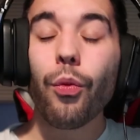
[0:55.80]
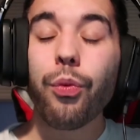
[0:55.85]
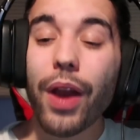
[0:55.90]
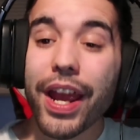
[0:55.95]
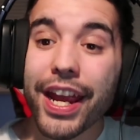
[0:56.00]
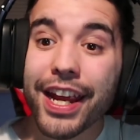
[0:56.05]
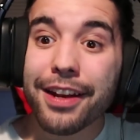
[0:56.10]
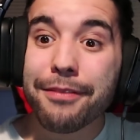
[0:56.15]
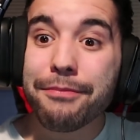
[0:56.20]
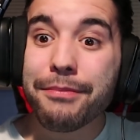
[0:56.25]

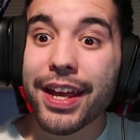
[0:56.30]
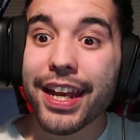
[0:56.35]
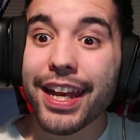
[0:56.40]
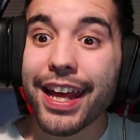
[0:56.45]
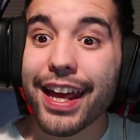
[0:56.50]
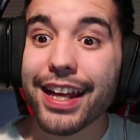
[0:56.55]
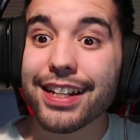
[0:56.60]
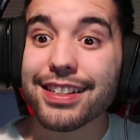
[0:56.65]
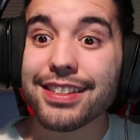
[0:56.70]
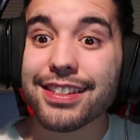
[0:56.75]
Wait a
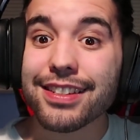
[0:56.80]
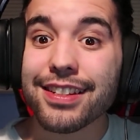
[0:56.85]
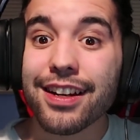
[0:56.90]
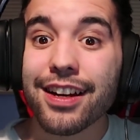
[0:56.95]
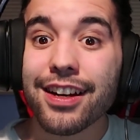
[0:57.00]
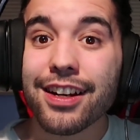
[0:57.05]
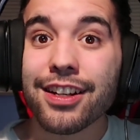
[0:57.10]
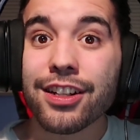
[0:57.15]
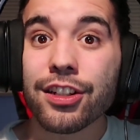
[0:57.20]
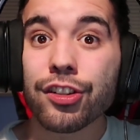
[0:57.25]
minute!
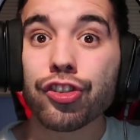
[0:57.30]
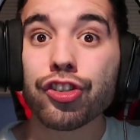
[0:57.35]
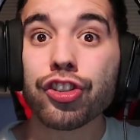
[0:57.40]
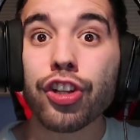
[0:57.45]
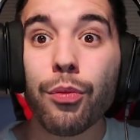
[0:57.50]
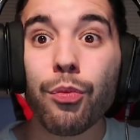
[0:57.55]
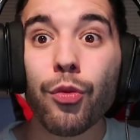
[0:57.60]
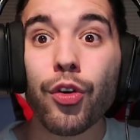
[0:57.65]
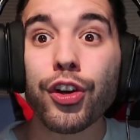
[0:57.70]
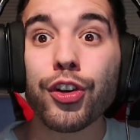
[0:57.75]

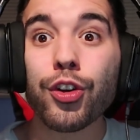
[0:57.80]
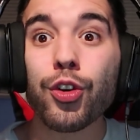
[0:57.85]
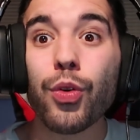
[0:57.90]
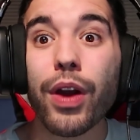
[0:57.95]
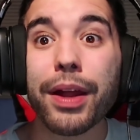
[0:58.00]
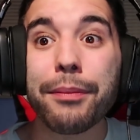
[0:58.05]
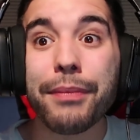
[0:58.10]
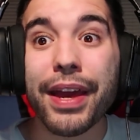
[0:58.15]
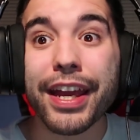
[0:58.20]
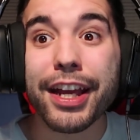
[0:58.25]
Someone who
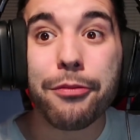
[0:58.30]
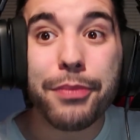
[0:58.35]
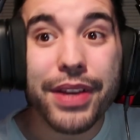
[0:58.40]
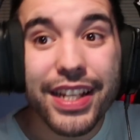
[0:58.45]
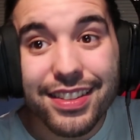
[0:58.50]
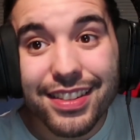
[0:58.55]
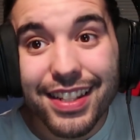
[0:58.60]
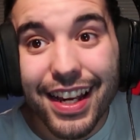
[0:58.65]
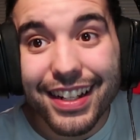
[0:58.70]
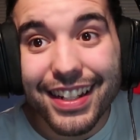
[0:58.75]
had
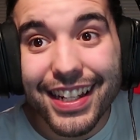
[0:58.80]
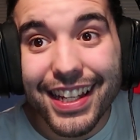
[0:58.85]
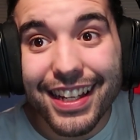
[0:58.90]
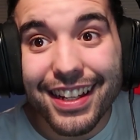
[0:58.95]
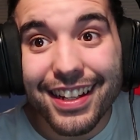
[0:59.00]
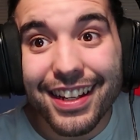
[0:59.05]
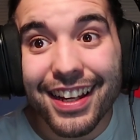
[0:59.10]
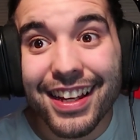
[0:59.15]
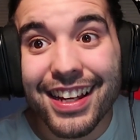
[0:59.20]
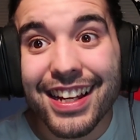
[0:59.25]
Megumi's
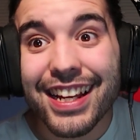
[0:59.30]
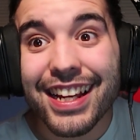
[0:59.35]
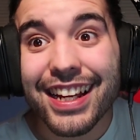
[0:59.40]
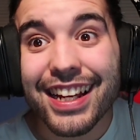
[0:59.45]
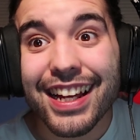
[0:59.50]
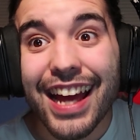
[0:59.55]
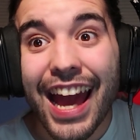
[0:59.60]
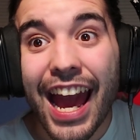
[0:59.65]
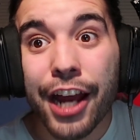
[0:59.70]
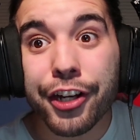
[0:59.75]
technique
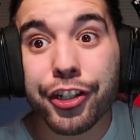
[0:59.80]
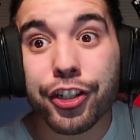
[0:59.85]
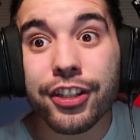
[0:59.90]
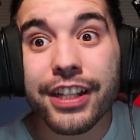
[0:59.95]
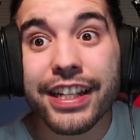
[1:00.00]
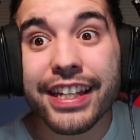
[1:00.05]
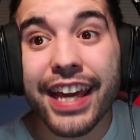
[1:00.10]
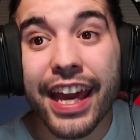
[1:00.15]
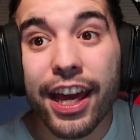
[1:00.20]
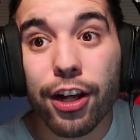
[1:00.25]

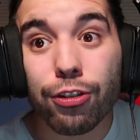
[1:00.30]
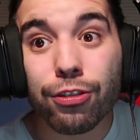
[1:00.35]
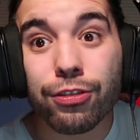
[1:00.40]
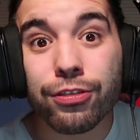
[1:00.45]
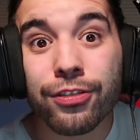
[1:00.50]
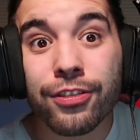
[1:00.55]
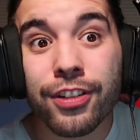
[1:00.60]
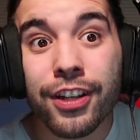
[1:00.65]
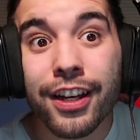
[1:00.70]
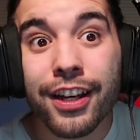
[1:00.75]
actually
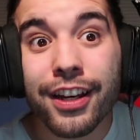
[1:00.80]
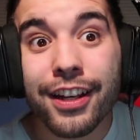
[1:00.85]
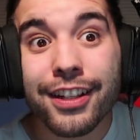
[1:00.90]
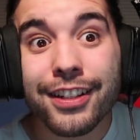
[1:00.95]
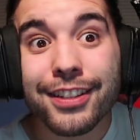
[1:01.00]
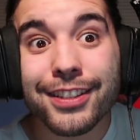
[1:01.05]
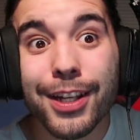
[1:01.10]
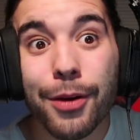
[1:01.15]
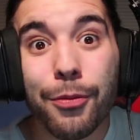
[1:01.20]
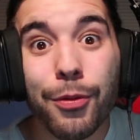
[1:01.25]
killed
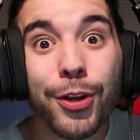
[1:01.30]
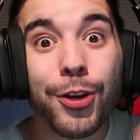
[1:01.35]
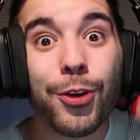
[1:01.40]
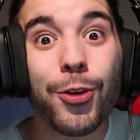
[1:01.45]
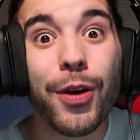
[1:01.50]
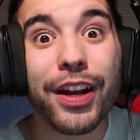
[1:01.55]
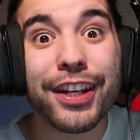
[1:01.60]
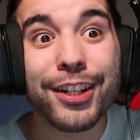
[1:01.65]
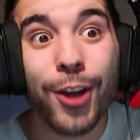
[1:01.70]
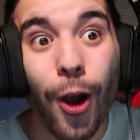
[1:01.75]
someone
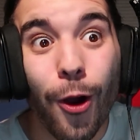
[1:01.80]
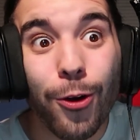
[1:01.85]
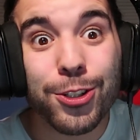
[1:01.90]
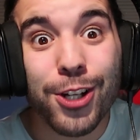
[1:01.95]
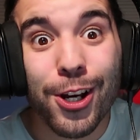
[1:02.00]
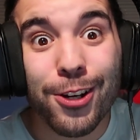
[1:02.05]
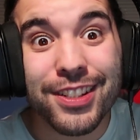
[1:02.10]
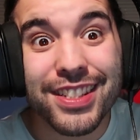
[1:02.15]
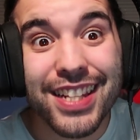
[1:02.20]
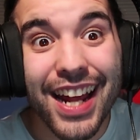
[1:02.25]
who had
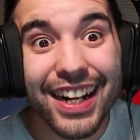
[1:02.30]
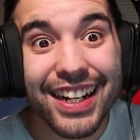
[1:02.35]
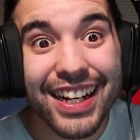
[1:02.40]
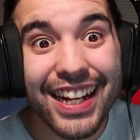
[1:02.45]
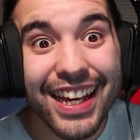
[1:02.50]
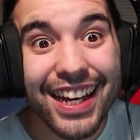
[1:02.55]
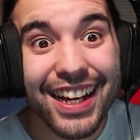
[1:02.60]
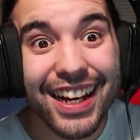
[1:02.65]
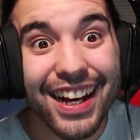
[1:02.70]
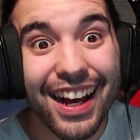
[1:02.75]
Gojo's
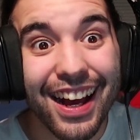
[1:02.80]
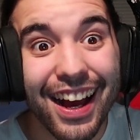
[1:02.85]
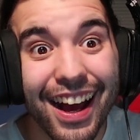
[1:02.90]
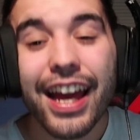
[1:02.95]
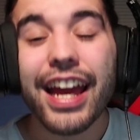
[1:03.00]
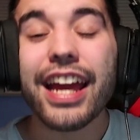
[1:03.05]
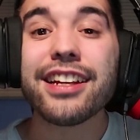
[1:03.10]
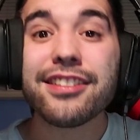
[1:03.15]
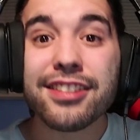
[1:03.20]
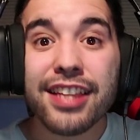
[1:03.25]
technique?
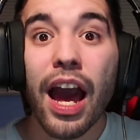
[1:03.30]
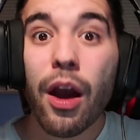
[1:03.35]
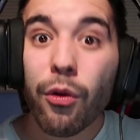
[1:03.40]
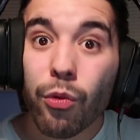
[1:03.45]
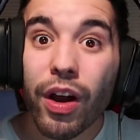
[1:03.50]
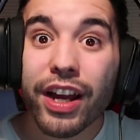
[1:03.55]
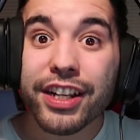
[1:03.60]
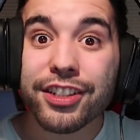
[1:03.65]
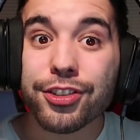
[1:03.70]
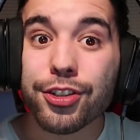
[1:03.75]
Is
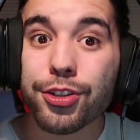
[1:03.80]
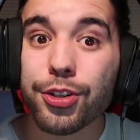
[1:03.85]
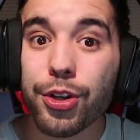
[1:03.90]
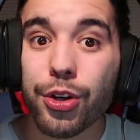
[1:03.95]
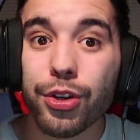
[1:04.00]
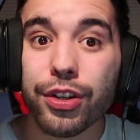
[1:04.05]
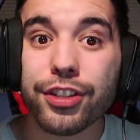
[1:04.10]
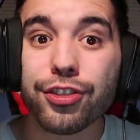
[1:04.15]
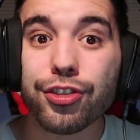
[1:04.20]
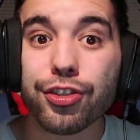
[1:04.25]
that why
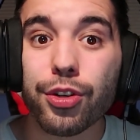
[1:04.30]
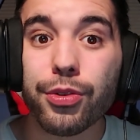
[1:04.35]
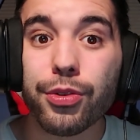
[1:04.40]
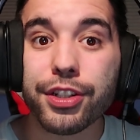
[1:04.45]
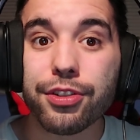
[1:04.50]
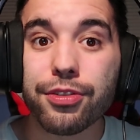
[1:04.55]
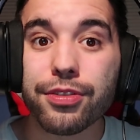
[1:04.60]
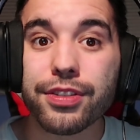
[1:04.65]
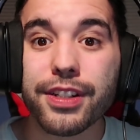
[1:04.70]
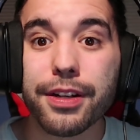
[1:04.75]
Sukuna is
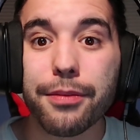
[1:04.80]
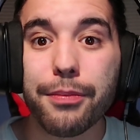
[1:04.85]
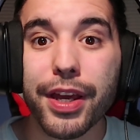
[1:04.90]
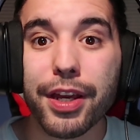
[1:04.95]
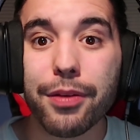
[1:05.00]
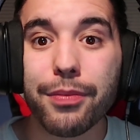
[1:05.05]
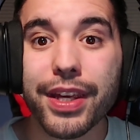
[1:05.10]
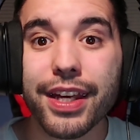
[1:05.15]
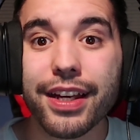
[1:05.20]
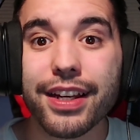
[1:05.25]
interested in
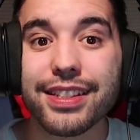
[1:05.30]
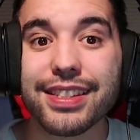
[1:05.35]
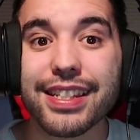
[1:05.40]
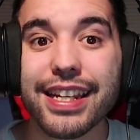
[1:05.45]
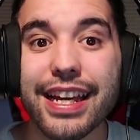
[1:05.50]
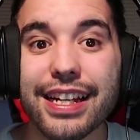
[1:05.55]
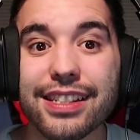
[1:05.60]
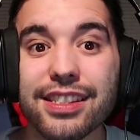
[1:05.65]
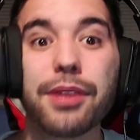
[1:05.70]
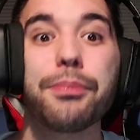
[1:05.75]
Megumi? Because
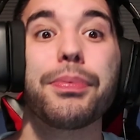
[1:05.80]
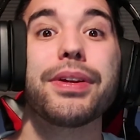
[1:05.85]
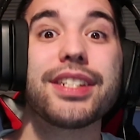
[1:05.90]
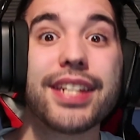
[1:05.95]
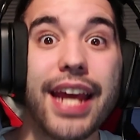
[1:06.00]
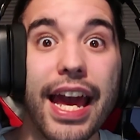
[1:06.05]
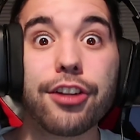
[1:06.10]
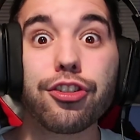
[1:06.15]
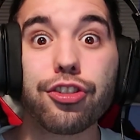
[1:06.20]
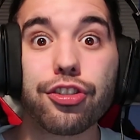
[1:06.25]
he has the
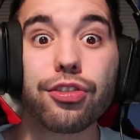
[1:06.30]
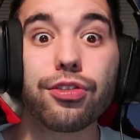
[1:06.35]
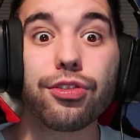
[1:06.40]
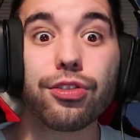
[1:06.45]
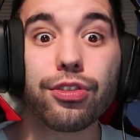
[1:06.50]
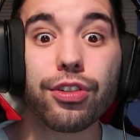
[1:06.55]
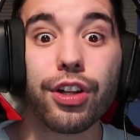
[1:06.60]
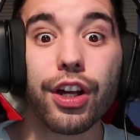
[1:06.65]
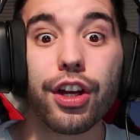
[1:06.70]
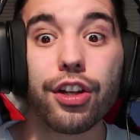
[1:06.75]

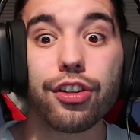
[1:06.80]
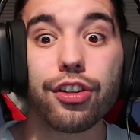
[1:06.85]
potential